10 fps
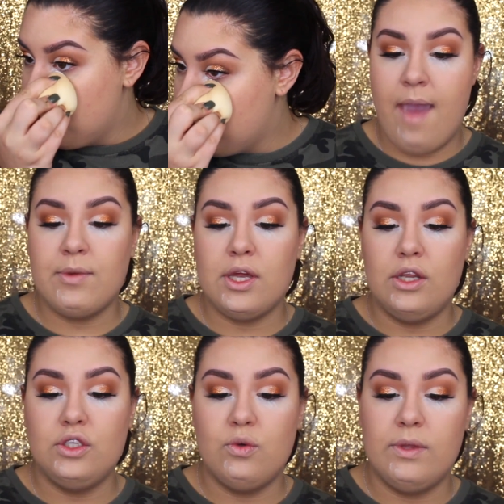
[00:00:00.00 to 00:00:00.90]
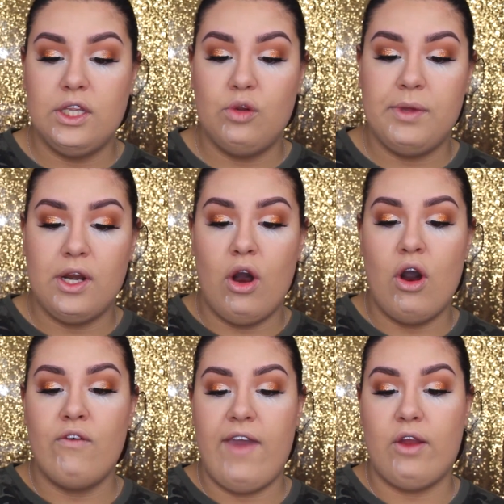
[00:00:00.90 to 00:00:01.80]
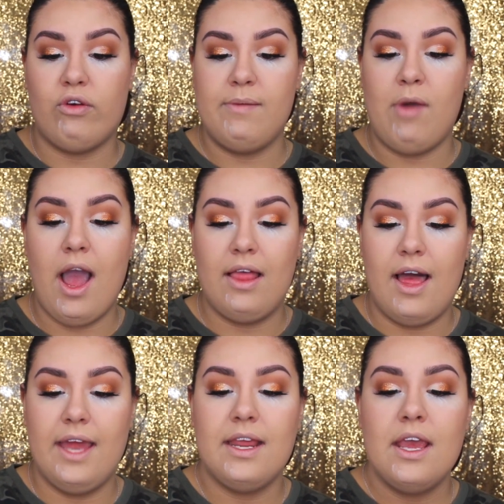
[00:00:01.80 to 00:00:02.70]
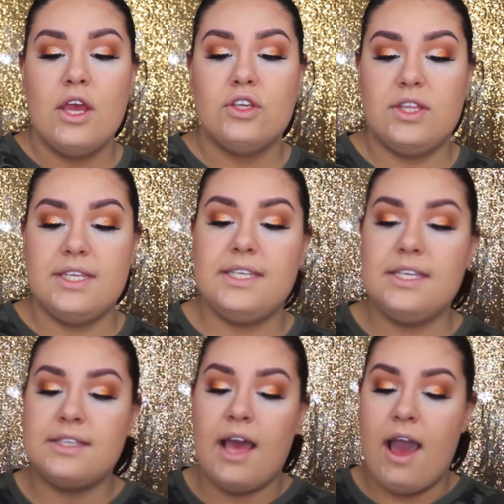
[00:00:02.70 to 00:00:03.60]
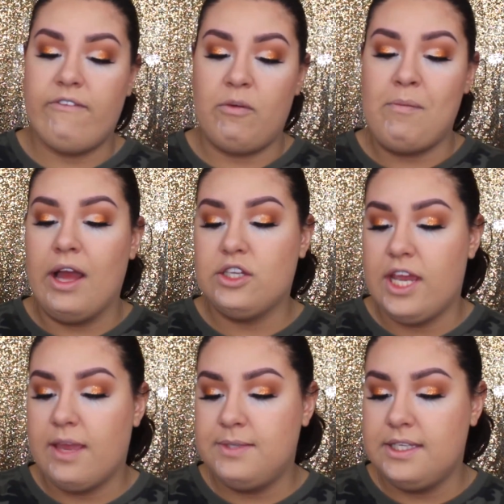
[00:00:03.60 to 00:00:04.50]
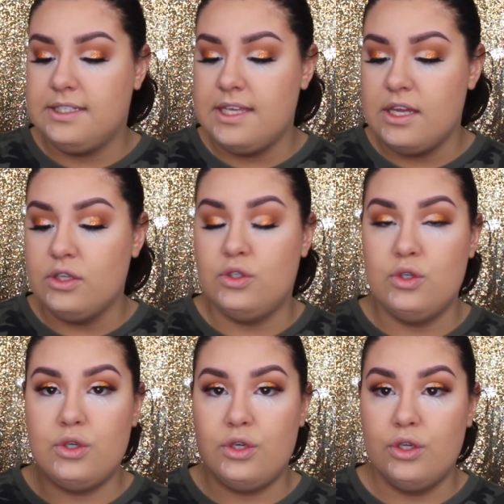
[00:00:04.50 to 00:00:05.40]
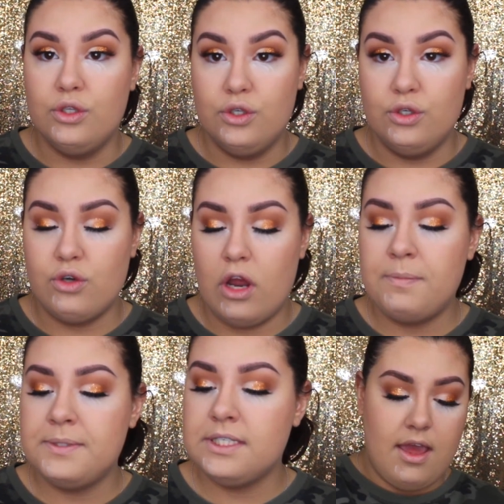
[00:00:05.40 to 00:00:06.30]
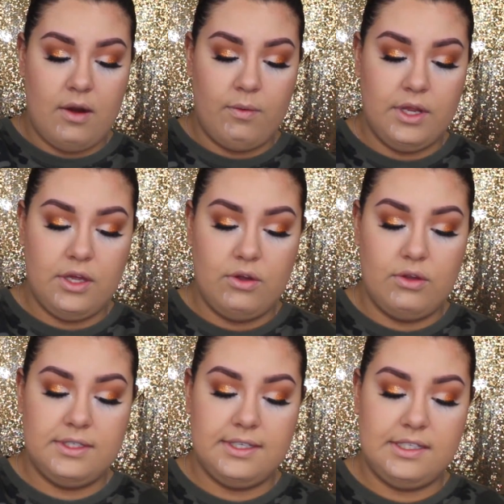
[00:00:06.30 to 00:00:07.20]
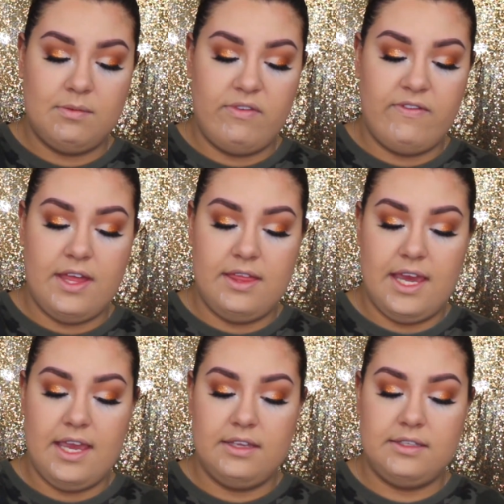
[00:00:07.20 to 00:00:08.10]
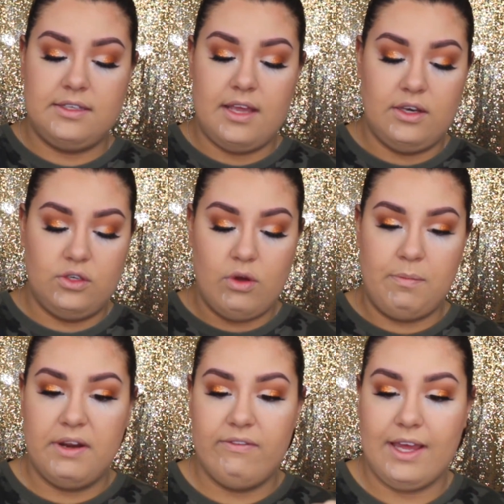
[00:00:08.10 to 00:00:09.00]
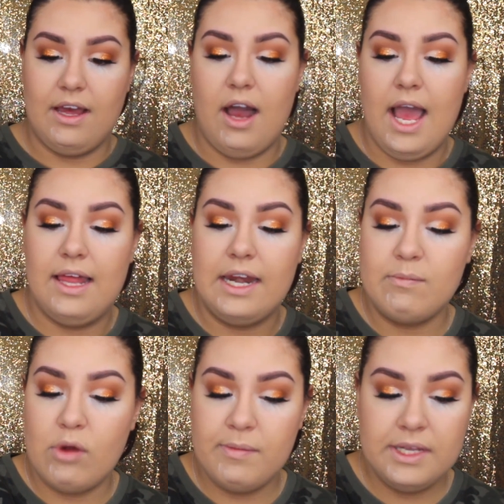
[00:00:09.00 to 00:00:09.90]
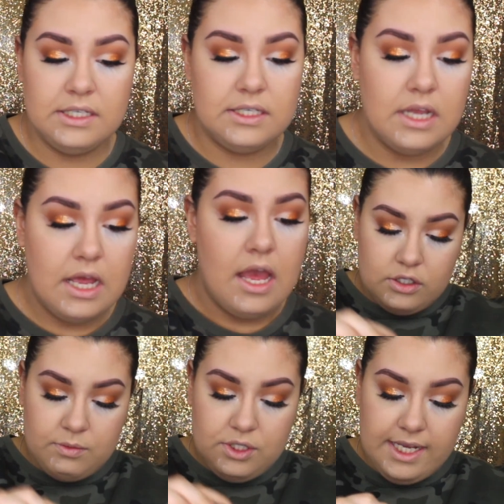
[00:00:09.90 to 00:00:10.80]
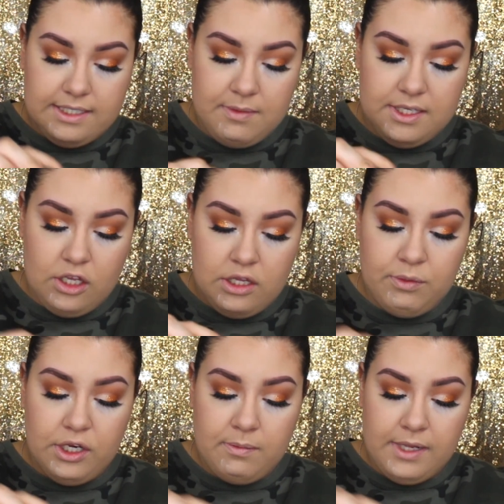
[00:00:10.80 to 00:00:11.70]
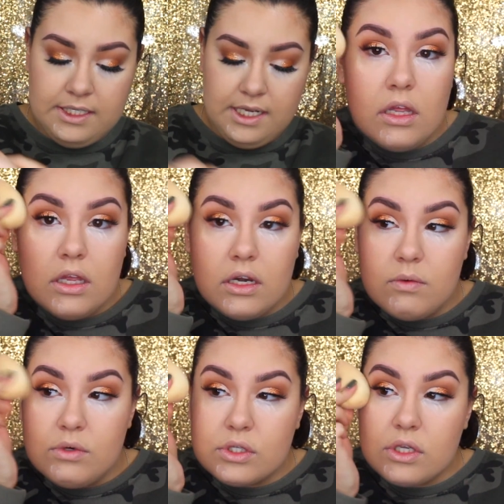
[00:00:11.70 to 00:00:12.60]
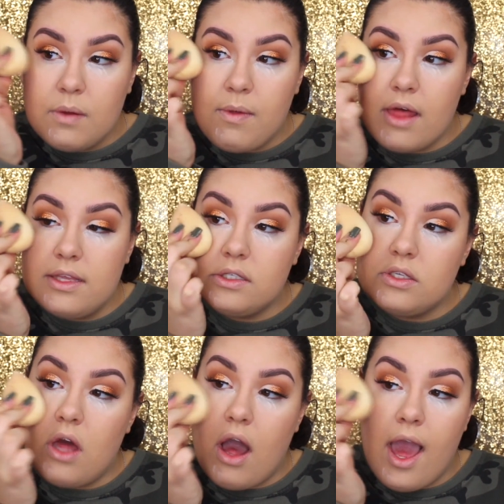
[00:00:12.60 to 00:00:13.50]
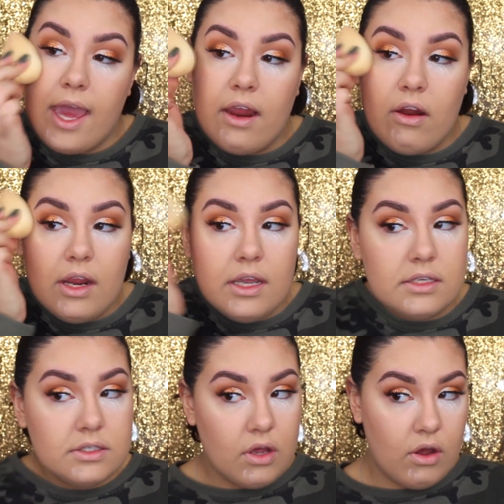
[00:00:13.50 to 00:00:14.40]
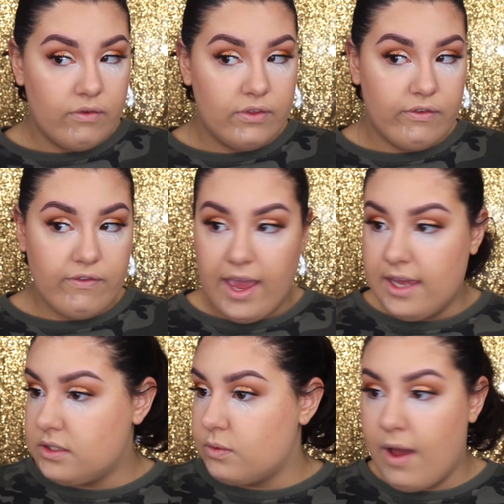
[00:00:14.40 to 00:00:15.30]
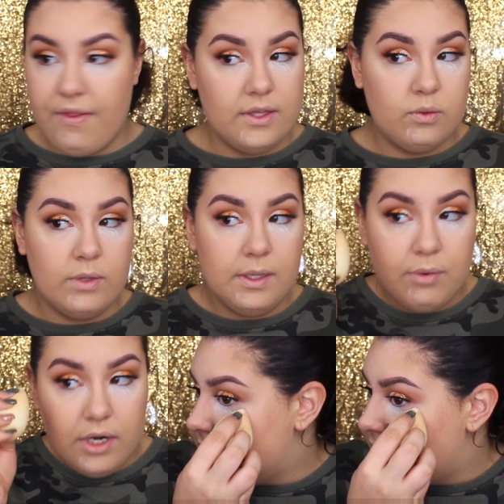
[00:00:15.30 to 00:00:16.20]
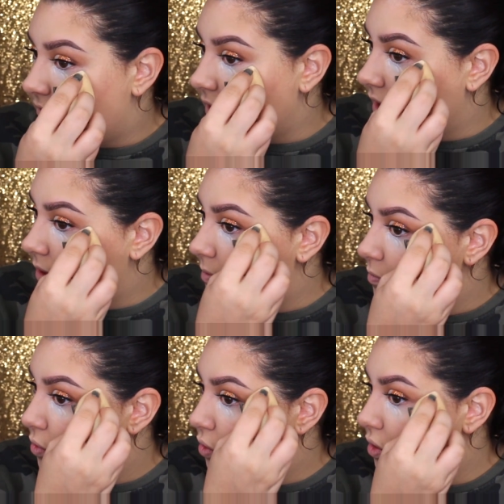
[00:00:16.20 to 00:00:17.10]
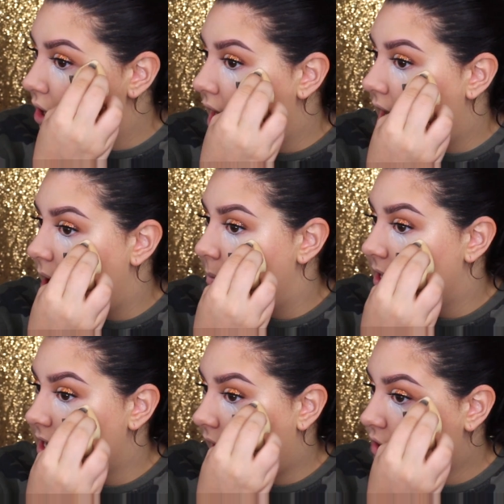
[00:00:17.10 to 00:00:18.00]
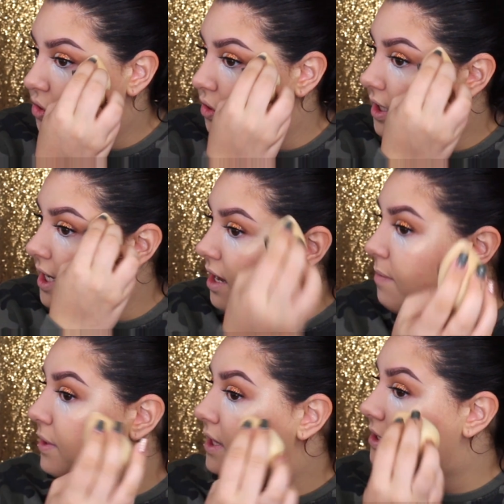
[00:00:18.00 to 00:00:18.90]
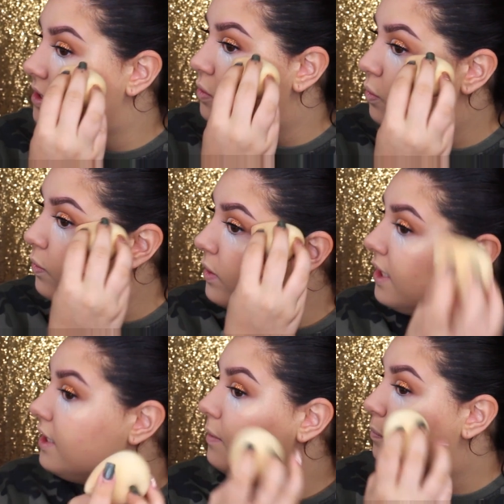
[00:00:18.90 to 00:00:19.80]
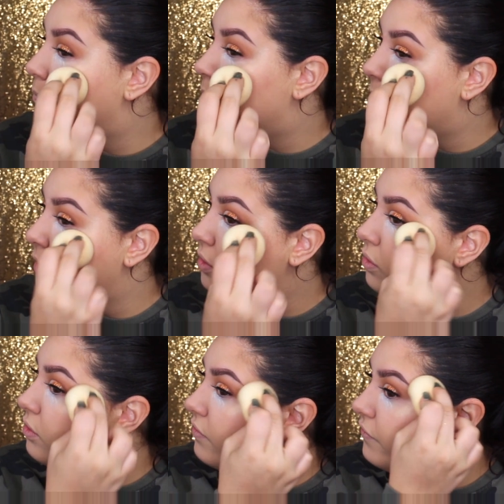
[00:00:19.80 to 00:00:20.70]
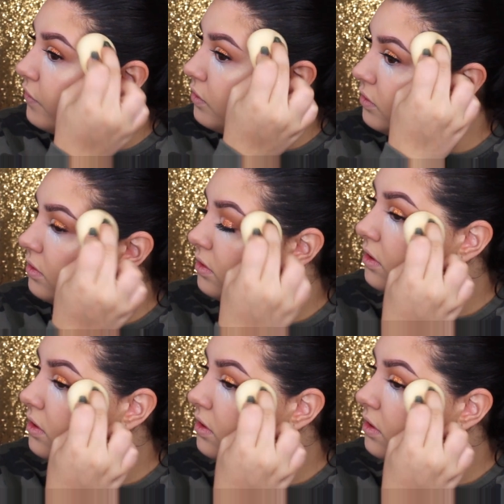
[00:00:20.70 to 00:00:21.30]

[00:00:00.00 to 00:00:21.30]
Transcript: I'm going to do a little bit of a cream highlight. So this is from Marc Jacobs. It's the Do You Dewdrops. And I want to use some of these and do a bit of like a highlighting moment. So I'm just take some of this on the Beauty Blender. I'm just going to apply this to the high areas of the face. Wow, that's really pretty. This is definitely a little bit more natural looking, but this is really beautiful.